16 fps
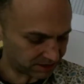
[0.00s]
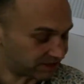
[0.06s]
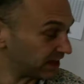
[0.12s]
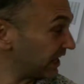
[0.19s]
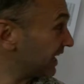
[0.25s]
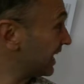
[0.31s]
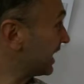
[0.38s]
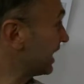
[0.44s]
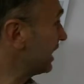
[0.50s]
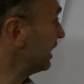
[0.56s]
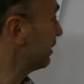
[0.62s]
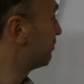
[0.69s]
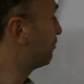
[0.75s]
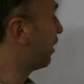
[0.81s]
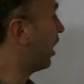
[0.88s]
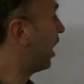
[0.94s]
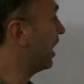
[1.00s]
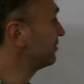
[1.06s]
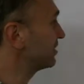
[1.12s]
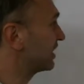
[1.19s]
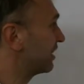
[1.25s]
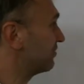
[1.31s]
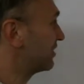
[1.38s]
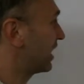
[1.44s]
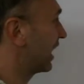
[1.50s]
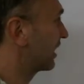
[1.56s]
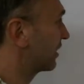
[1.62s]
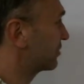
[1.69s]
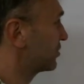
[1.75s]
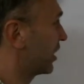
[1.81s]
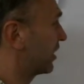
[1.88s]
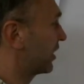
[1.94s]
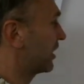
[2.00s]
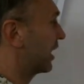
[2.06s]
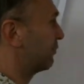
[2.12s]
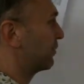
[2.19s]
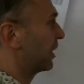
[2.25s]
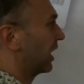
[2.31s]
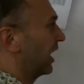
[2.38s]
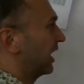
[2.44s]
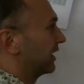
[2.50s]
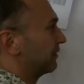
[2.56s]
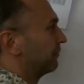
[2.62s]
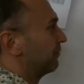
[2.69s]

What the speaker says: the positive take us on a number line?